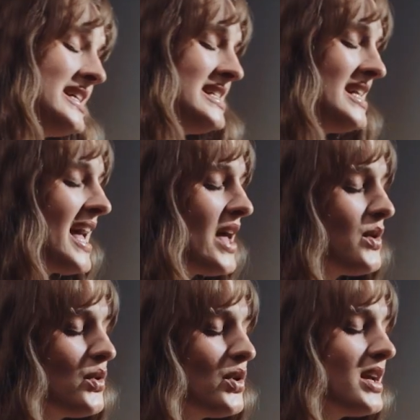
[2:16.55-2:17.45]
cause I
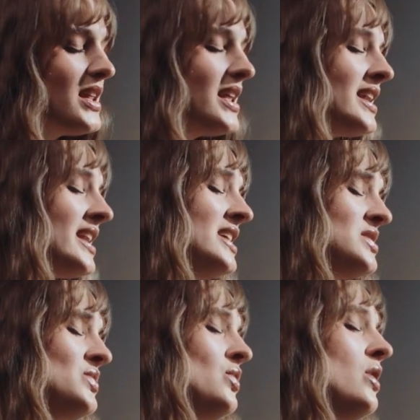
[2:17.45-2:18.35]
don't really
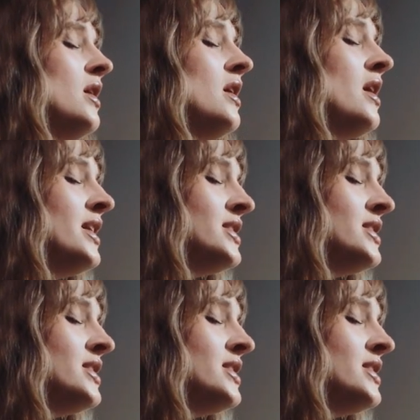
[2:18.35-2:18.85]
need to worry.